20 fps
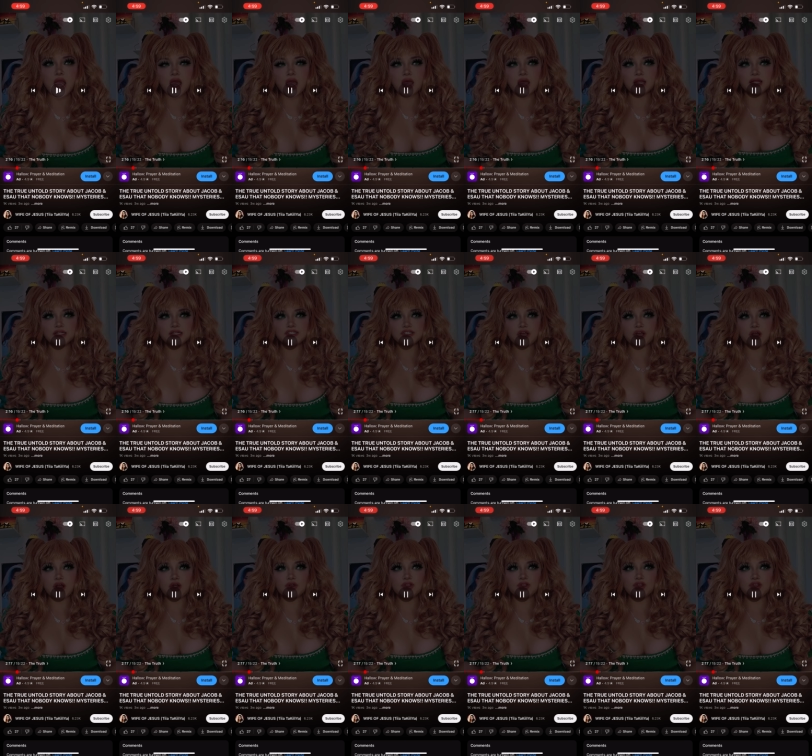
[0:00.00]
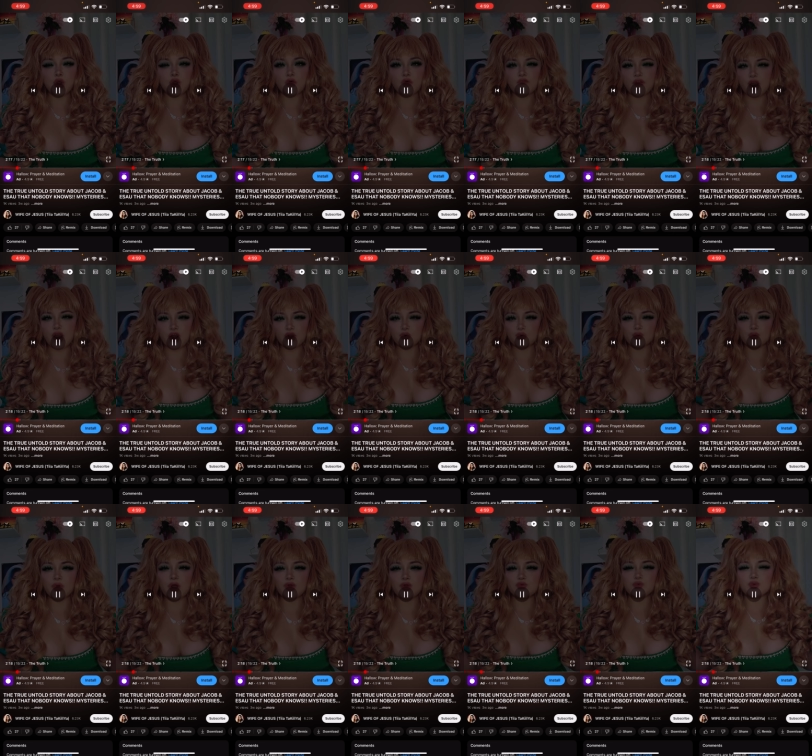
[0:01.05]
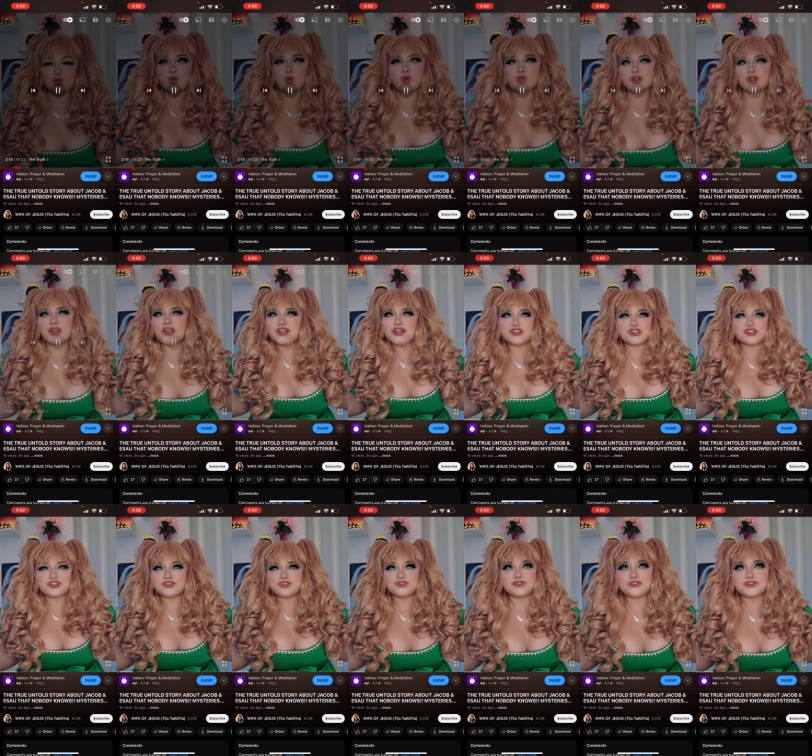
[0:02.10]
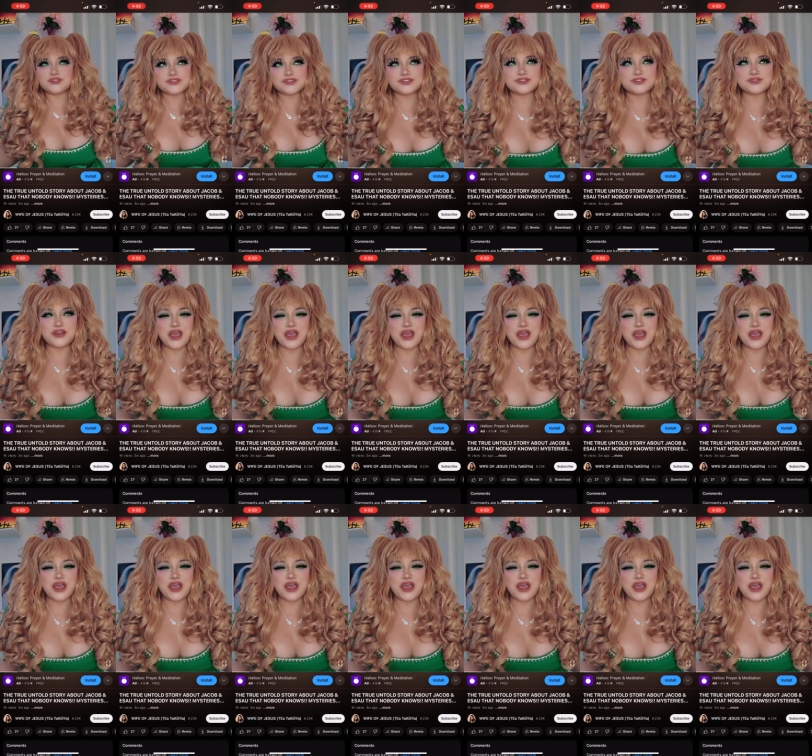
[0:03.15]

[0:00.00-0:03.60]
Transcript: and uh, you know very unruly and just just